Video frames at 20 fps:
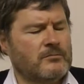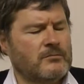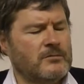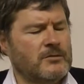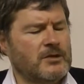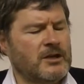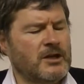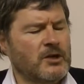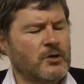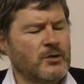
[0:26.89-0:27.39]

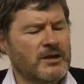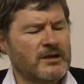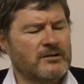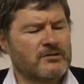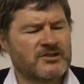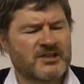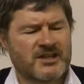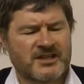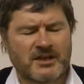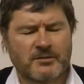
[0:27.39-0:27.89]
You got a quick
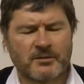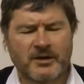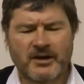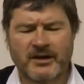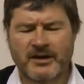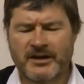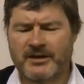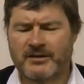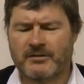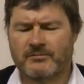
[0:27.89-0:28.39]
little setup
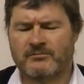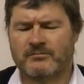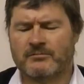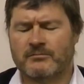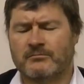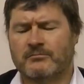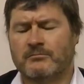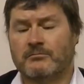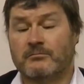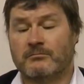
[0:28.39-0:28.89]
guide,
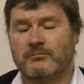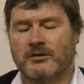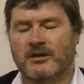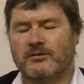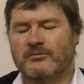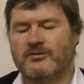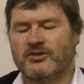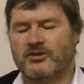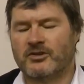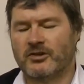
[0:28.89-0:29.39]
well,
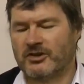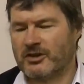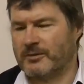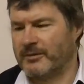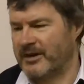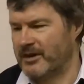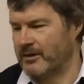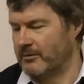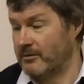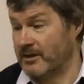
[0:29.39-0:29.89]
instruction
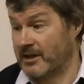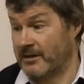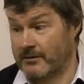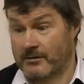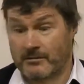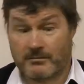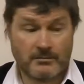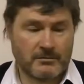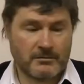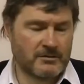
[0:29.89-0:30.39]
manual, whatever,
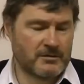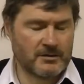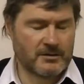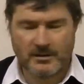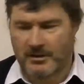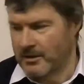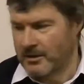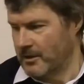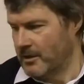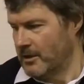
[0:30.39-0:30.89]

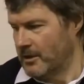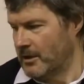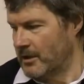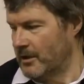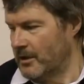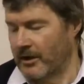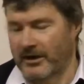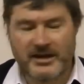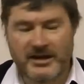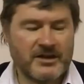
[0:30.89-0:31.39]

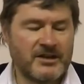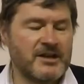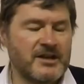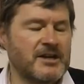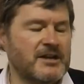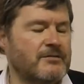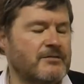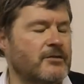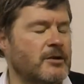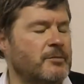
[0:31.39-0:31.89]
like you
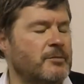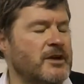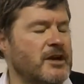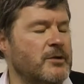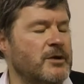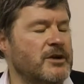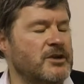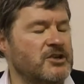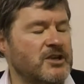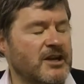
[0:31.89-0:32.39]
need it for a PoE
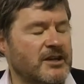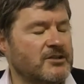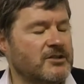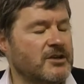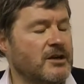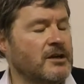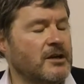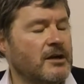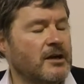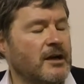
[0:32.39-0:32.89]

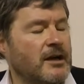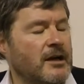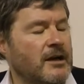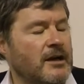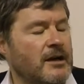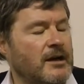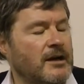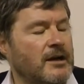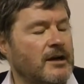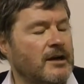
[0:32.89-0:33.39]
injector.
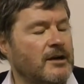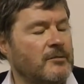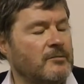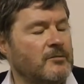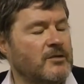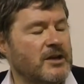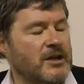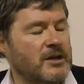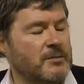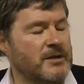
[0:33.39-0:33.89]

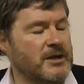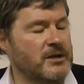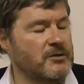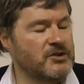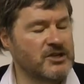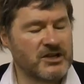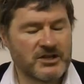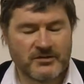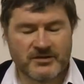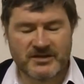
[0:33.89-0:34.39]
And you get the PoE
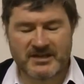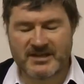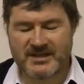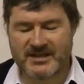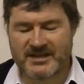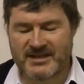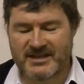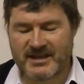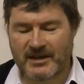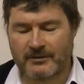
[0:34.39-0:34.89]
injector
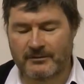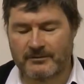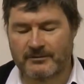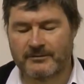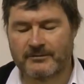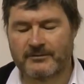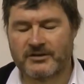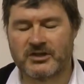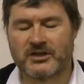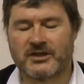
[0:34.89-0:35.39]

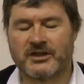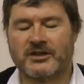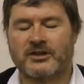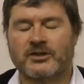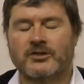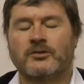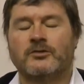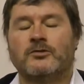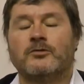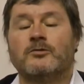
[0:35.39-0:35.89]
itself, which I
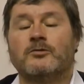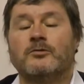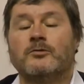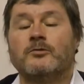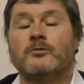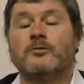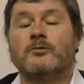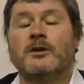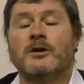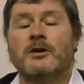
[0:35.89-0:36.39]

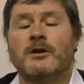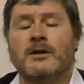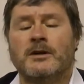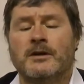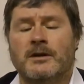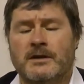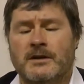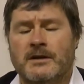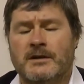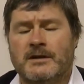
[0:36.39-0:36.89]
shall
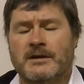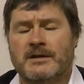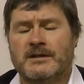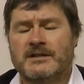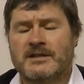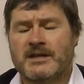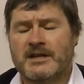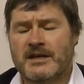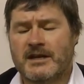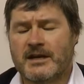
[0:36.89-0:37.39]

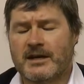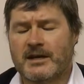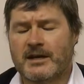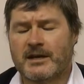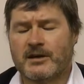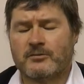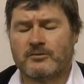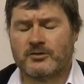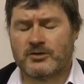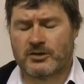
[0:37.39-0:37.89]
take
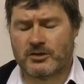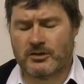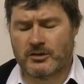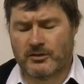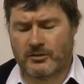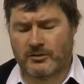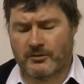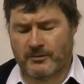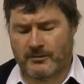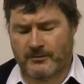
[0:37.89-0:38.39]
out
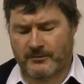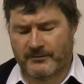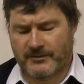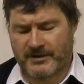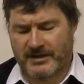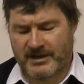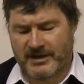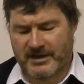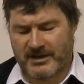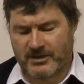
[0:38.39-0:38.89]
of
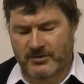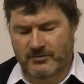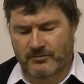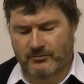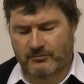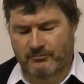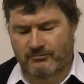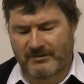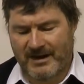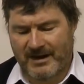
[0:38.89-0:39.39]
its
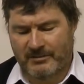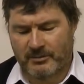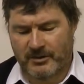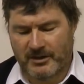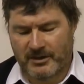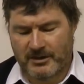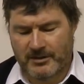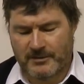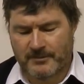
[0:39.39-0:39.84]
wrapper